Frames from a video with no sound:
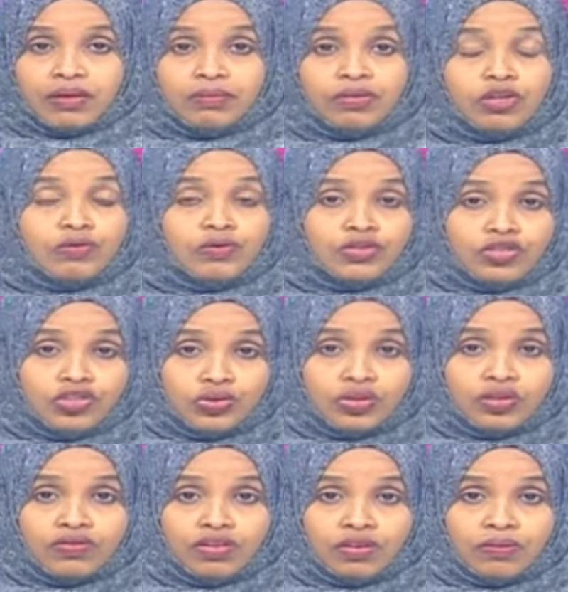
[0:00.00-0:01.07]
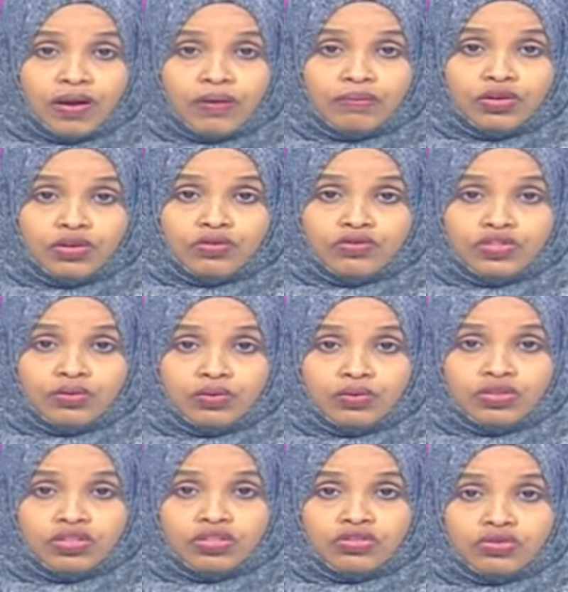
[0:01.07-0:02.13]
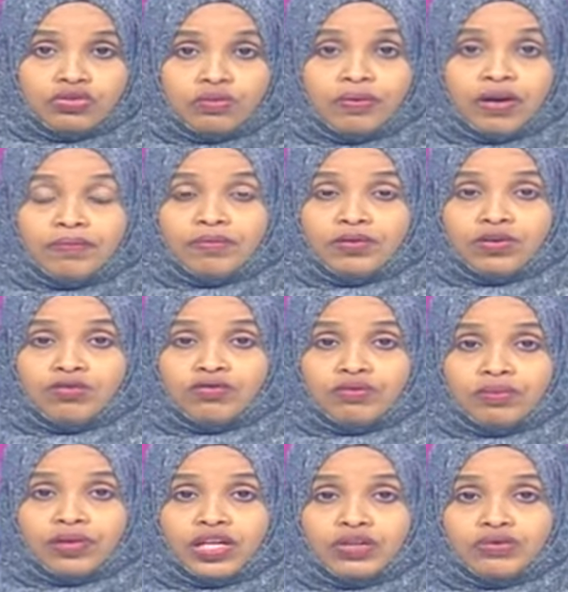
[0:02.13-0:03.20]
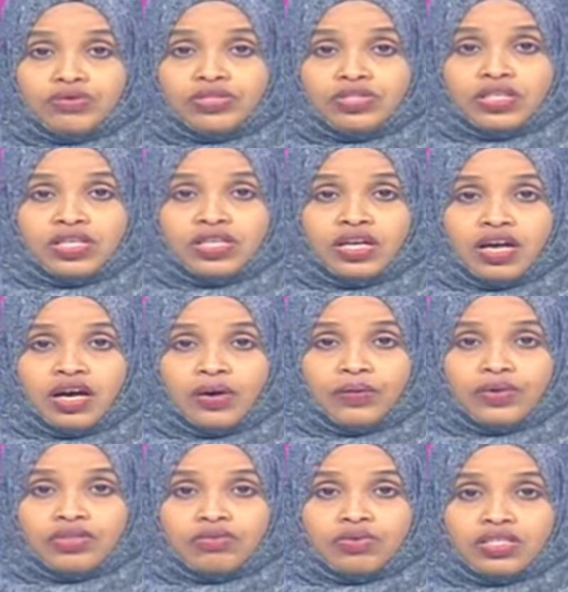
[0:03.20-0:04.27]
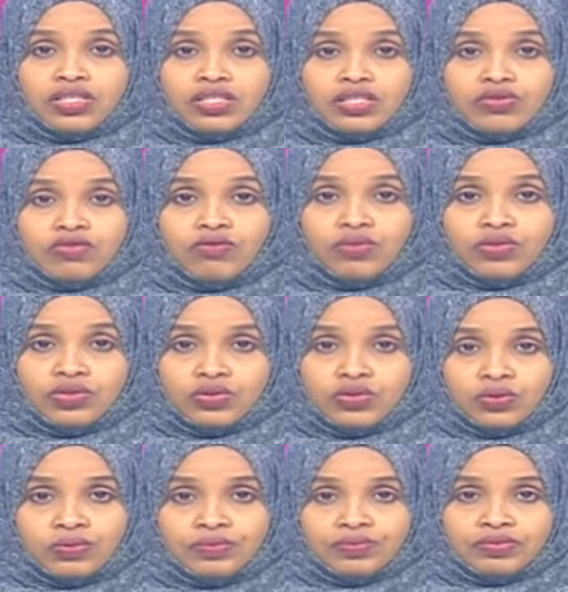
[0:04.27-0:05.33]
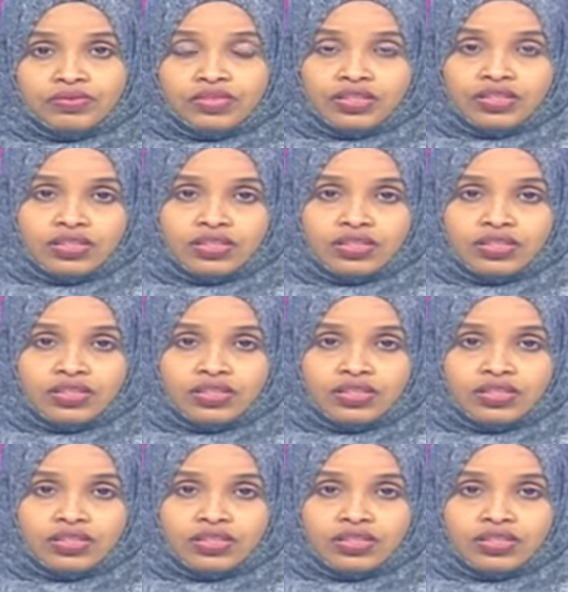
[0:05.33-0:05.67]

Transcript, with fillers: and Plenipotentiary of the Republic of Djibouti to the Republic of Belarus uh, with resident of Moscow.